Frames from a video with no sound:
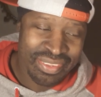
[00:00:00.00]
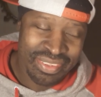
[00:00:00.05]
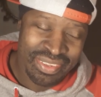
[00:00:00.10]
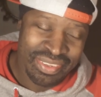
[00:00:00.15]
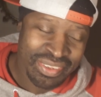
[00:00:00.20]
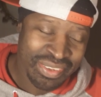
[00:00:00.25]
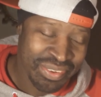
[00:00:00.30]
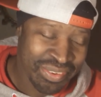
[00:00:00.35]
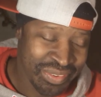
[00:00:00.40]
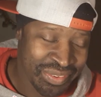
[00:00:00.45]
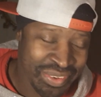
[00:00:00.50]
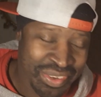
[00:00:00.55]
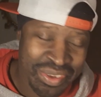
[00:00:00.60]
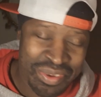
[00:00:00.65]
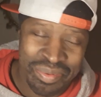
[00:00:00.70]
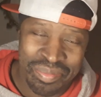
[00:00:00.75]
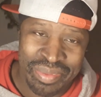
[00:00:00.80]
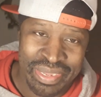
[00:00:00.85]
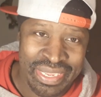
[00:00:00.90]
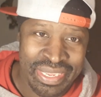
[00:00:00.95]
I don't
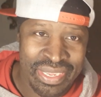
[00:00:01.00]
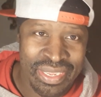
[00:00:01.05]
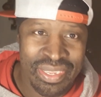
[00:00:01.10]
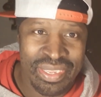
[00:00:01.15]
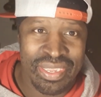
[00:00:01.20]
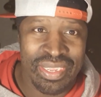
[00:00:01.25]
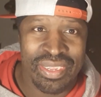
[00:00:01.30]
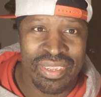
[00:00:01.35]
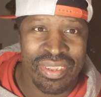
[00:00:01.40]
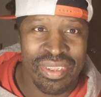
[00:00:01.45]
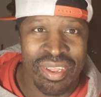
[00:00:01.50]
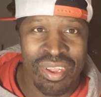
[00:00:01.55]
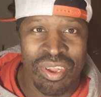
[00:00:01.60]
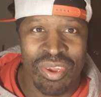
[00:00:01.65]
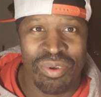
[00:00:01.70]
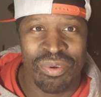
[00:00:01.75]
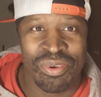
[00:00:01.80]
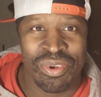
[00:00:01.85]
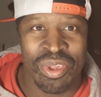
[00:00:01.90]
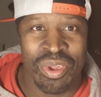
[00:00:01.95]
know, man.
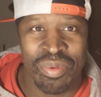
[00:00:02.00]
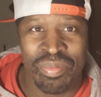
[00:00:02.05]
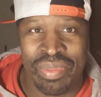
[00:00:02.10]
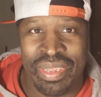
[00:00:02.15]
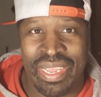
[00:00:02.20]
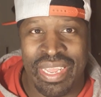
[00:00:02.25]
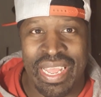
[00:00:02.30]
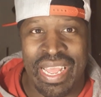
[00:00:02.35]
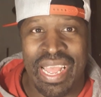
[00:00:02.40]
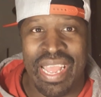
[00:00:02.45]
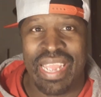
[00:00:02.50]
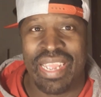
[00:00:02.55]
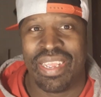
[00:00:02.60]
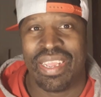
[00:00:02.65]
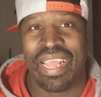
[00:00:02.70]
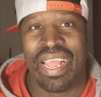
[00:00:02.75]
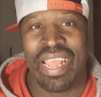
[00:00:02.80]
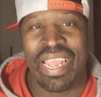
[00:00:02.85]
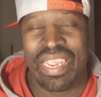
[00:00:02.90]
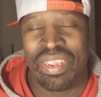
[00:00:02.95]

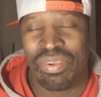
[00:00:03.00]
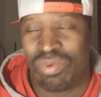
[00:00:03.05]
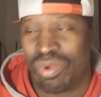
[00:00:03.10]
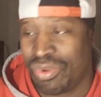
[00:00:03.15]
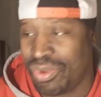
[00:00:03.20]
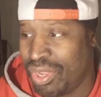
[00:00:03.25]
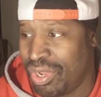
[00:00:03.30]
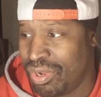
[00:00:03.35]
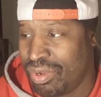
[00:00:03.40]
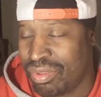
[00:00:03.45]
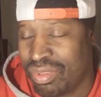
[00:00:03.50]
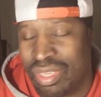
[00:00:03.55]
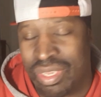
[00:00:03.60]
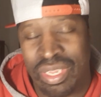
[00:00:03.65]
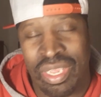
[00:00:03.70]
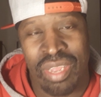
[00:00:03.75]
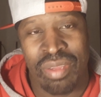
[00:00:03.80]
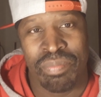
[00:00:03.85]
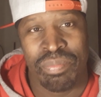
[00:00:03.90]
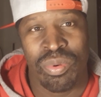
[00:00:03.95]
I ain't want to hurt the
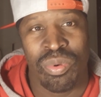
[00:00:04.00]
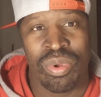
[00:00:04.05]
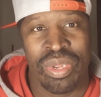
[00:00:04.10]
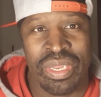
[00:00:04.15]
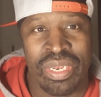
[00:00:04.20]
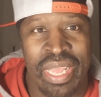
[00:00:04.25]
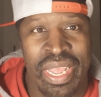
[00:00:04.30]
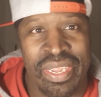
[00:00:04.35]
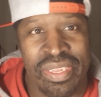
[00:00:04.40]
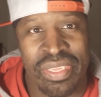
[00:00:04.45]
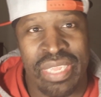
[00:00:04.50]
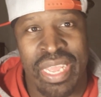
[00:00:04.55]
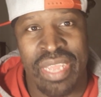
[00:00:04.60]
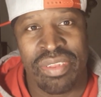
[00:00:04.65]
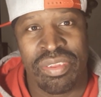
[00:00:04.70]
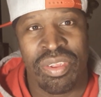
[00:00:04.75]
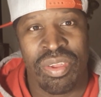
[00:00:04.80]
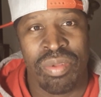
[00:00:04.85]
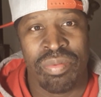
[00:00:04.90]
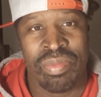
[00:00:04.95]
young boy like
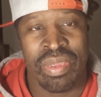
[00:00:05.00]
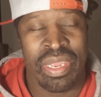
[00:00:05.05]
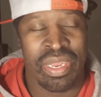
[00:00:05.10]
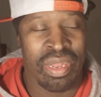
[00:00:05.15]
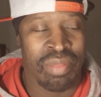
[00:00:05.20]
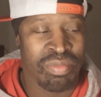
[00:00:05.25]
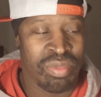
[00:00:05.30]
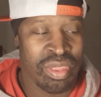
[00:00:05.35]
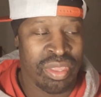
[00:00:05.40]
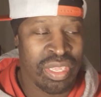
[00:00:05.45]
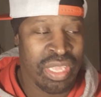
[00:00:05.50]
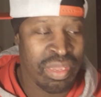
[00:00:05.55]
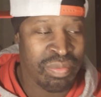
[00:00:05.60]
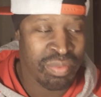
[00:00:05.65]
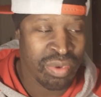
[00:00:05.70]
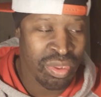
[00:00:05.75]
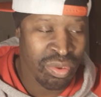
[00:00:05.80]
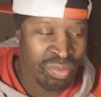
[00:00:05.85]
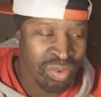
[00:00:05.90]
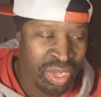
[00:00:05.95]
that, though, man. I'm just
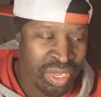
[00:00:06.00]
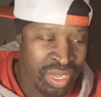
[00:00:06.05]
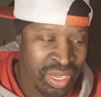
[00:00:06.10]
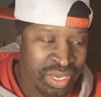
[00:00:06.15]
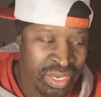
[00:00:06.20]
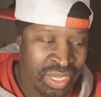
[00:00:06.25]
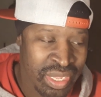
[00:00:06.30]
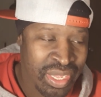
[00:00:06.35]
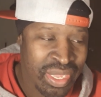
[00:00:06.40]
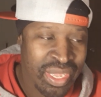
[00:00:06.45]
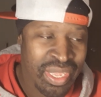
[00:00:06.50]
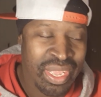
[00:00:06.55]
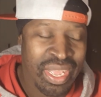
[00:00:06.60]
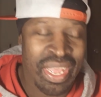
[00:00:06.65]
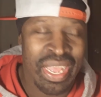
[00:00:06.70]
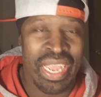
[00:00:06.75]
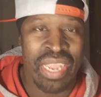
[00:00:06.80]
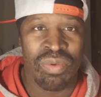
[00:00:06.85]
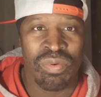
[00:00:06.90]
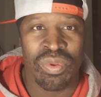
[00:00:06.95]
keeping it 100.
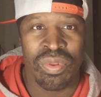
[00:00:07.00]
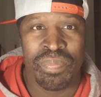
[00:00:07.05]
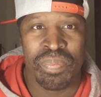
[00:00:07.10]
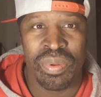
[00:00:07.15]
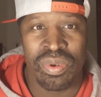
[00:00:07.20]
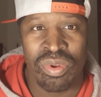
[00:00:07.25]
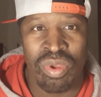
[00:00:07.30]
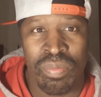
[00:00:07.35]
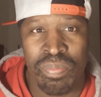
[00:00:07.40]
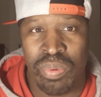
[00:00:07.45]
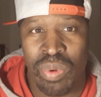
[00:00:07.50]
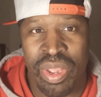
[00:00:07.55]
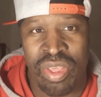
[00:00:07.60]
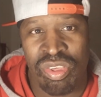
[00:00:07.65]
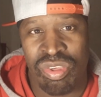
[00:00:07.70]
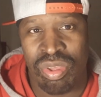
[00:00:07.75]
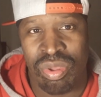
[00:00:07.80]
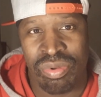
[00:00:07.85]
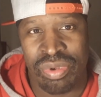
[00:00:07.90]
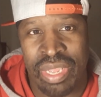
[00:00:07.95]
I ain't want to put no
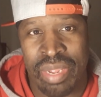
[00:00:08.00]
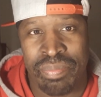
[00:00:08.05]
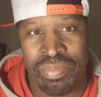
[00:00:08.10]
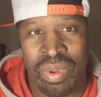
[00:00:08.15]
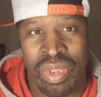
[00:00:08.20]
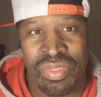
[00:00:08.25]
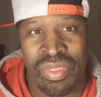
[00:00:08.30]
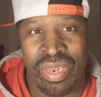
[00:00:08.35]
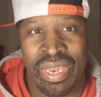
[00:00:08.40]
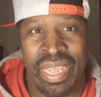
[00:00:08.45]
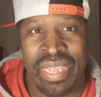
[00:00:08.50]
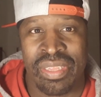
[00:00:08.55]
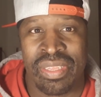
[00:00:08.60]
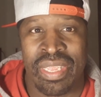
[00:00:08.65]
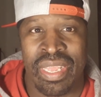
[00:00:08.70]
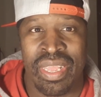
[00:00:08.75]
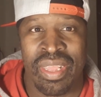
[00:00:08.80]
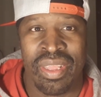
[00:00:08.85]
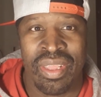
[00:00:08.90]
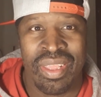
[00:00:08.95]
pressure on that brother like
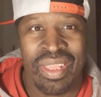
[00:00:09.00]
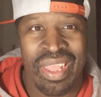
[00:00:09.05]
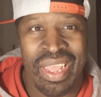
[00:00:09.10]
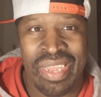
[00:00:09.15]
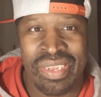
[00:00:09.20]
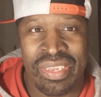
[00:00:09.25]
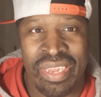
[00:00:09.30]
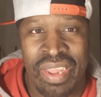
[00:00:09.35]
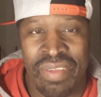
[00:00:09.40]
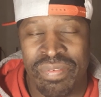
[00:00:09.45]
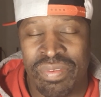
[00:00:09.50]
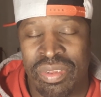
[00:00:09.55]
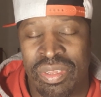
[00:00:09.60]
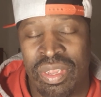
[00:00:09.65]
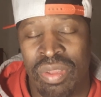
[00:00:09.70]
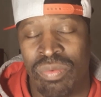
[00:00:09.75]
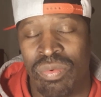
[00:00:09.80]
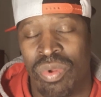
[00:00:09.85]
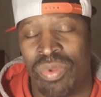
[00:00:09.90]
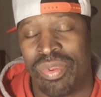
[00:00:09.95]
that. I definitely
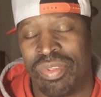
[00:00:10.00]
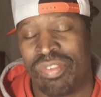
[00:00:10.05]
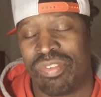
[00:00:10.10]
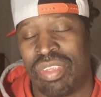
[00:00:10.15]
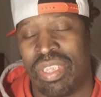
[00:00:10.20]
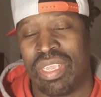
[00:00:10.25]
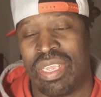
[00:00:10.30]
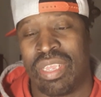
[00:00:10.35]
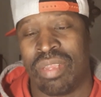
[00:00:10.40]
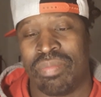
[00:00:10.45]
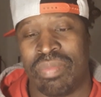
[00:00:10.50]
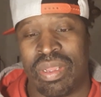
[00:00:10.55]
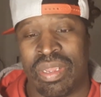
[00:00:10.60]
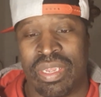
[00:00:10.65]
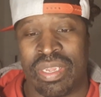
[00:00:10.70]
didn't want to see him